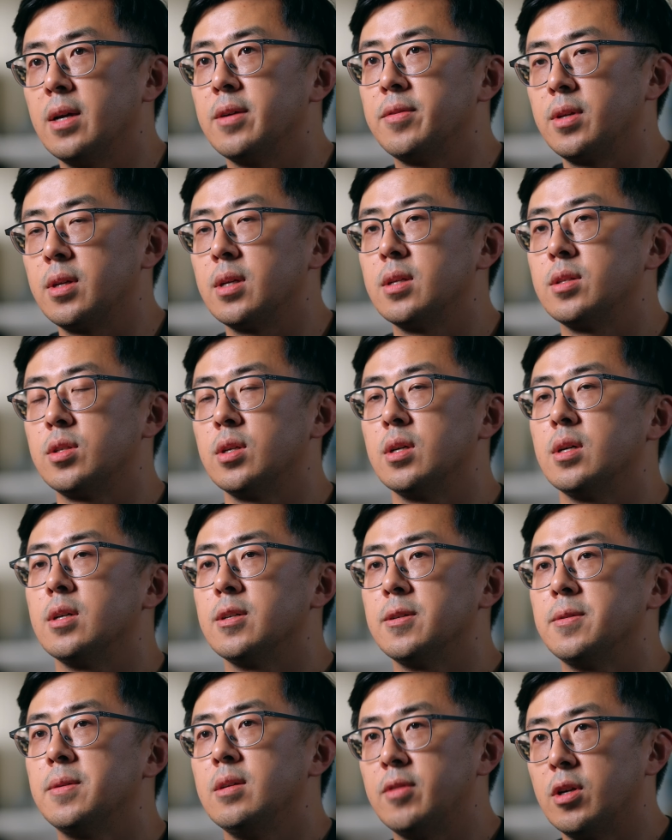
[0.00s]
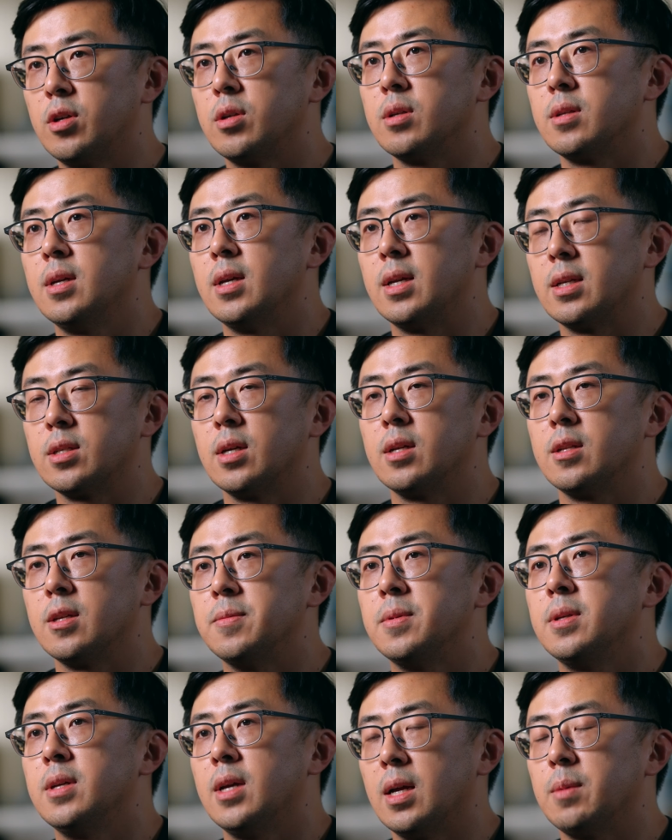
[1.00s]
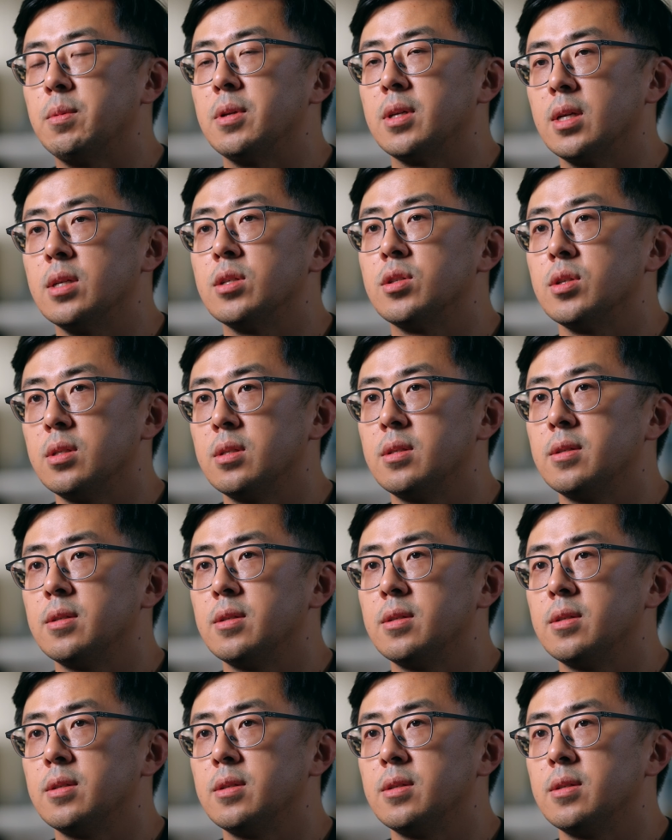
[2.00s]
I think it's a very exciting application.